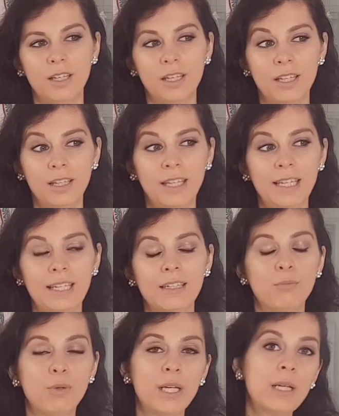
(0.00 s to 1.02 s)
they
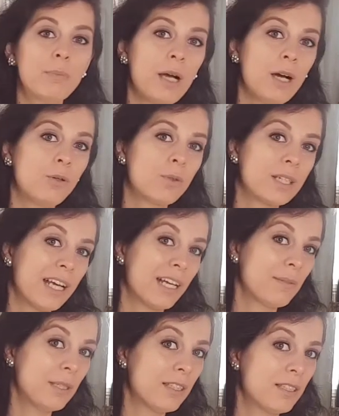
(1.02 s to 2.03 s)
can bring about
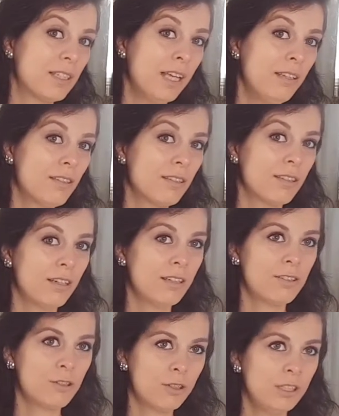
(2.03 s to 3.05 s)
orgasmic states, not
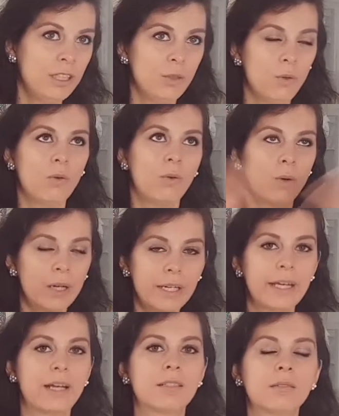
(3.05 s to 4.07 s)
necessarily
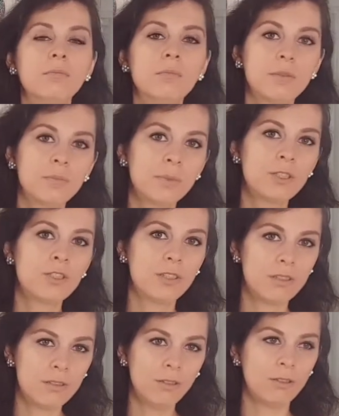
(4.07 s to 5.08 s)
orgasms, but
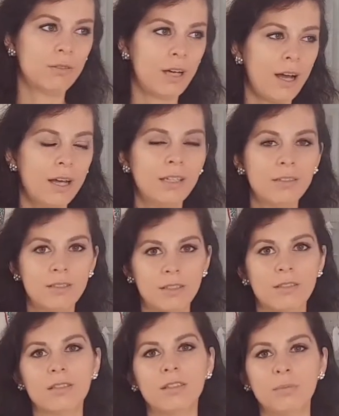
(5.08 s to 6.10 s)
just, you know, high
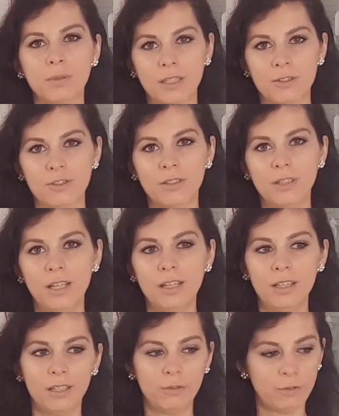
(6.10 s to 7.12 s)
intensity pleasure.
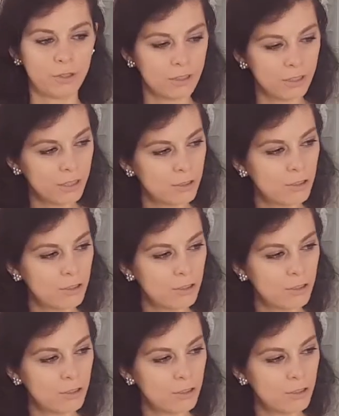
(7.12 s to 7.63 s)
And if you're touched